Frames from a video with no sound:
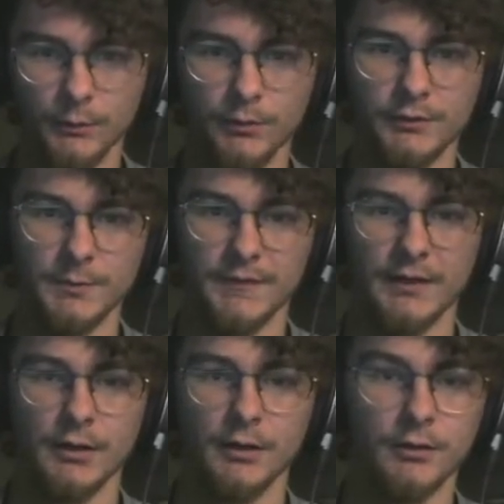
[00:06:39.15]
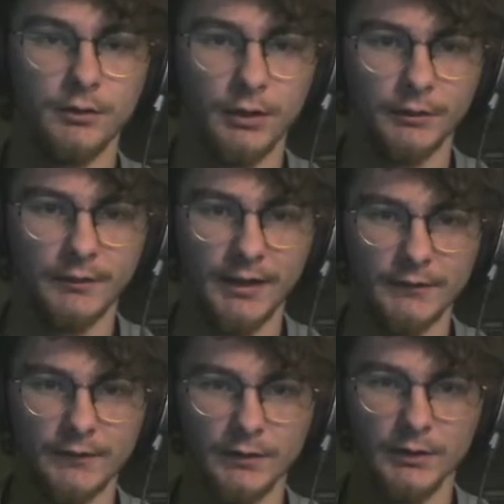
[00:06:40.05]
We'll just make that our
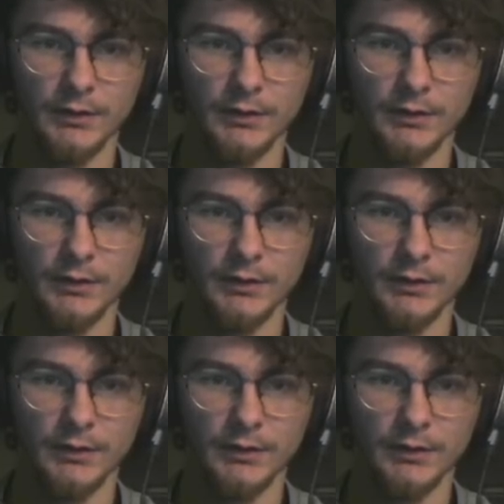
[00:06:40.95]
text.